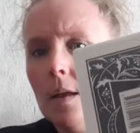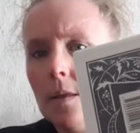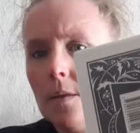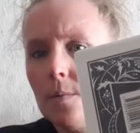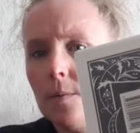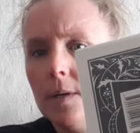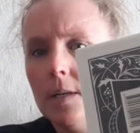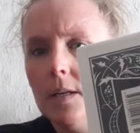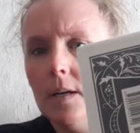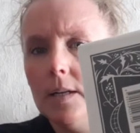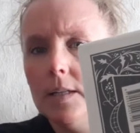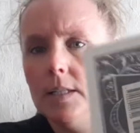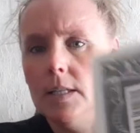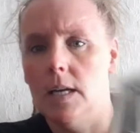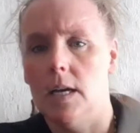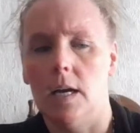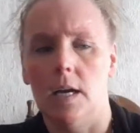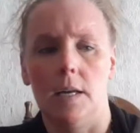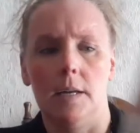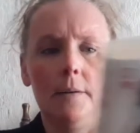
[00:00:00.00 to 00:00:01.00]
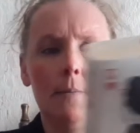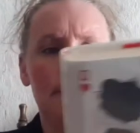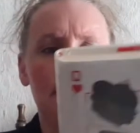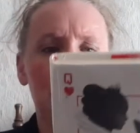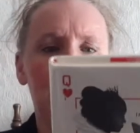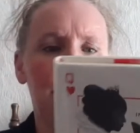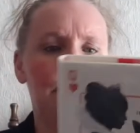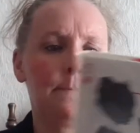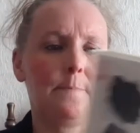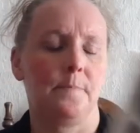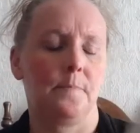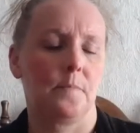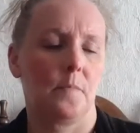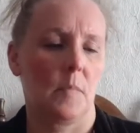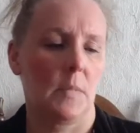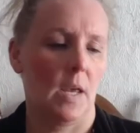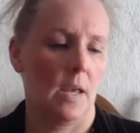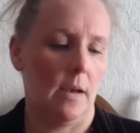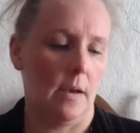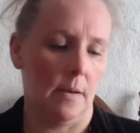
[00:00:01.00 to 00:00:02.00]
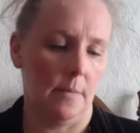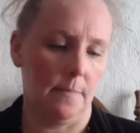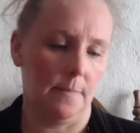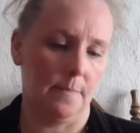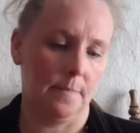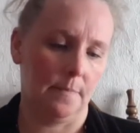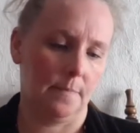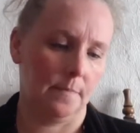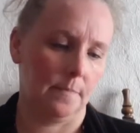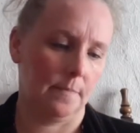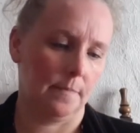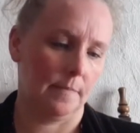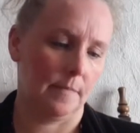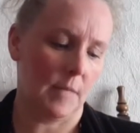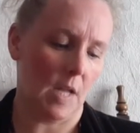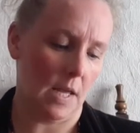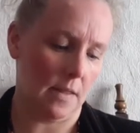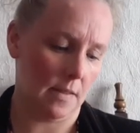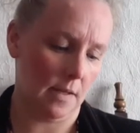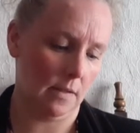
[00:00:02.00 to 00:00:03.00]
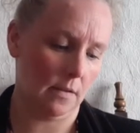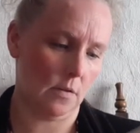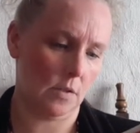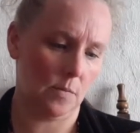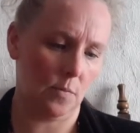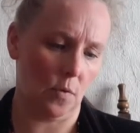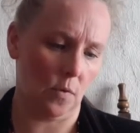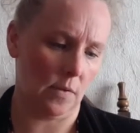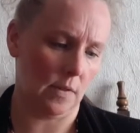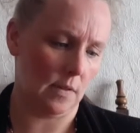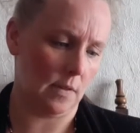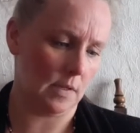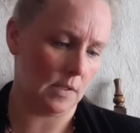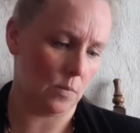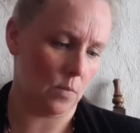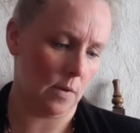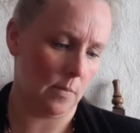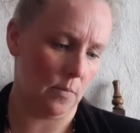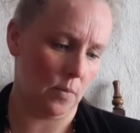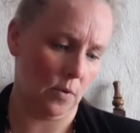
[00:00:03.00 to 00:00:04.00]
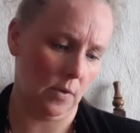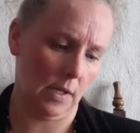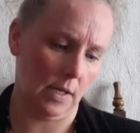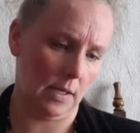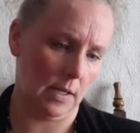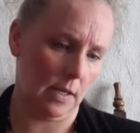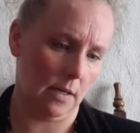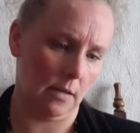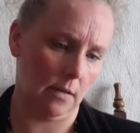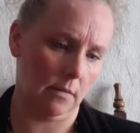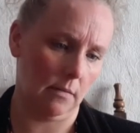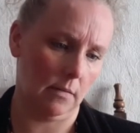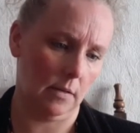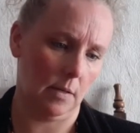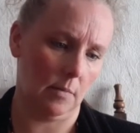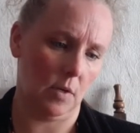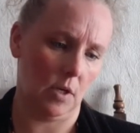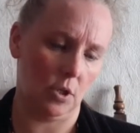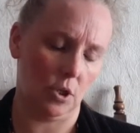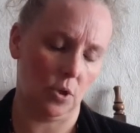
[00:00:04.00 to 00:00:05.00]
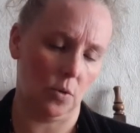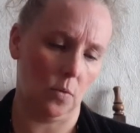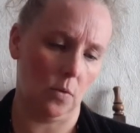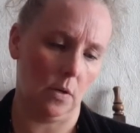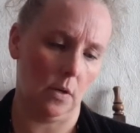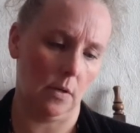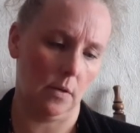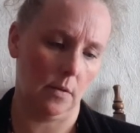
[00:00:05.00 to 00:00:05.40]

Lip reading: $3.99. I think there's more than this one book in here. I'm not sure.